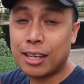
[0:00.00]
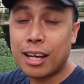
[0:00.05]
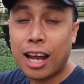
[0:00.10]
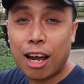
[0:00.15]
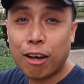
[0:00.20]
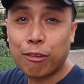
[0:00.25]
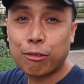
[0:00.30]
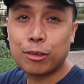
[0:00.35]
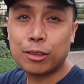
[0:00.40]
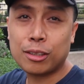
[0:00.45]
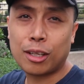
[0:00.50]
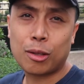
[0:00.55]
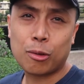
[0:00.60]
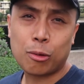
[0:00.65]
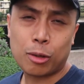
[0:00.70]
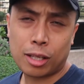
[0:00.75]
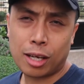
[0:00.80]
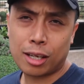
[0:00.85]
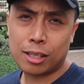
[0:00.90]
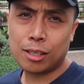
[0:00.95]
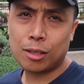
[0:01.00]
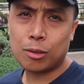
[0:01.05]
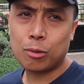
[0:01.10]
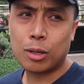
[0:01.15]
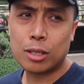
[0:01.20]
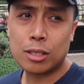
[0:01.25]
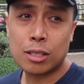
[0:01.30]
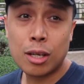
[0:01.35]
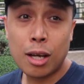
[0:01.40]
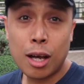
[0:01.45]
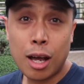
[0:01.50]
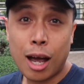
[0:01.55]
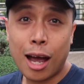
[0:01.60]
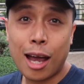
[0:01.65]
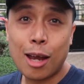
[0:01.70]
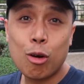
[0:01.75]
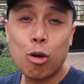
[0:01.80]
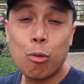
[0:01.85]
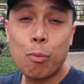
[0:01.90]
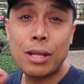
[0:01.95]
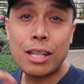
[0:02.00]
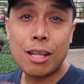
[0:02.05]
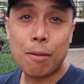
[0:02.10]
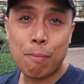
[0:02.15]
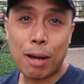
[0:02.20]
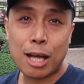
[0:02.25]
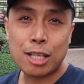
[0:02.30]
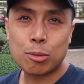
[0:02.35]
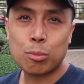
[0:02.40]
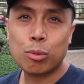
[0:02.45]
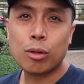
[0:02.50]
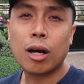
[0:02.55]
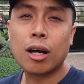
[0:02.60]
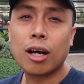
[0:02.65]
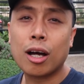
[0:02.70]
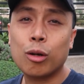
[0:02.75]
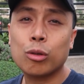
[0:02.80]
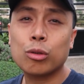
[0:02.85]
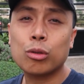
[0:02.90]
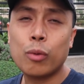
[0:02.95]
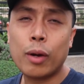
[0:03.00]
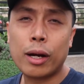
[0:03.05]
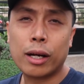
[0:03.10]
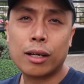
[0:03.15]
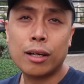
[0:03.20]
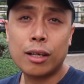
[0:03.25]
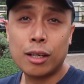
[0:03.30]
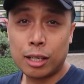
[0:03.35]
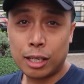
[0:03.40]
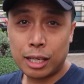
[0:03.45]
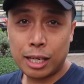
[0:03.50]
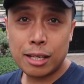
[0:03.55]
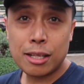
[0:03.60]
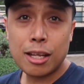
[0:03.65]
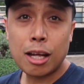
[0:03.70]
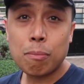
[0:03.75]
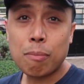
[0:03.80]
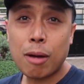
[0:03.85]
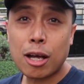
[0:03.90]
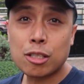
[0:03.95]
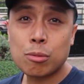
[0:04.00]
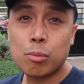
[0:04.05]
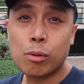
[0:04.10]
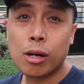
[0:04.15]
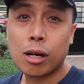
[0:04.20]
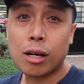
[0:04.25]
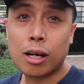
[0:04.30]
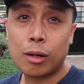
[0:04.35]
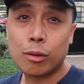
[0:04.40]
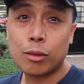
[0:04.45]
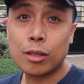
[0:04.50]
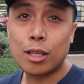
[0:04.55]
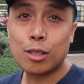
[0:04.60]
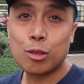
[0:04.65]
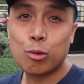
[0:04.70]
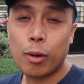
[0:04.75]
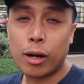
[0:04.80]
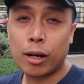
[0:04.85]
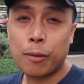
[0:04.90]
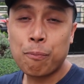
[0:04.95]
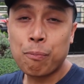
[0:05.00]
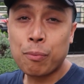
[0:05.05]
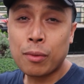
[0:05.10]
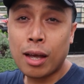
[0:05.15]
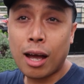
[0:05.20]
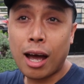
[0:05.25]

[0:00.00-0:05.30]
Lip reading: Then after that, what I did was I opened a passbook account where in that passbook account, that's where